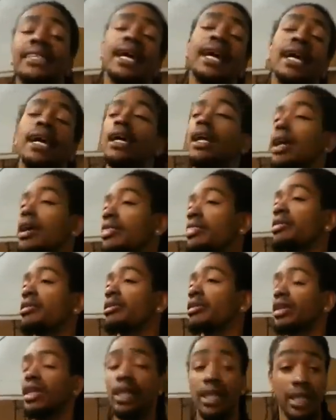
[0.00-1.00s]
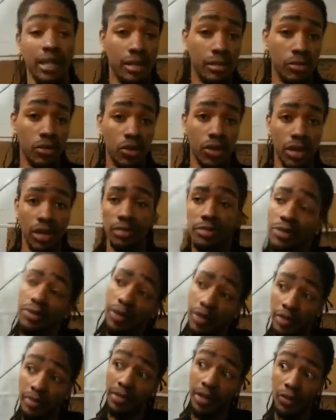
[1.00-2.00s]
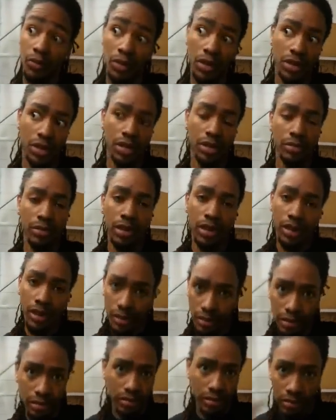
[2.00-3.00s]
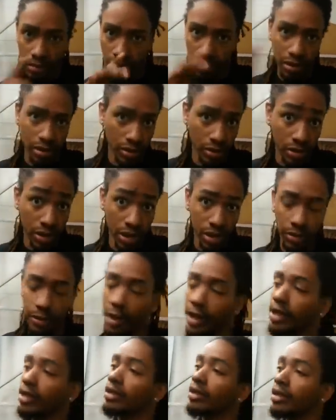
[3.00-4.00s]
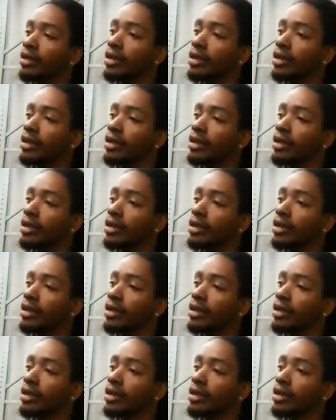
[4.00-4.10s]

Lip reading: 9:30 in the morning. I'm supposed to be working, but don't tell nobody.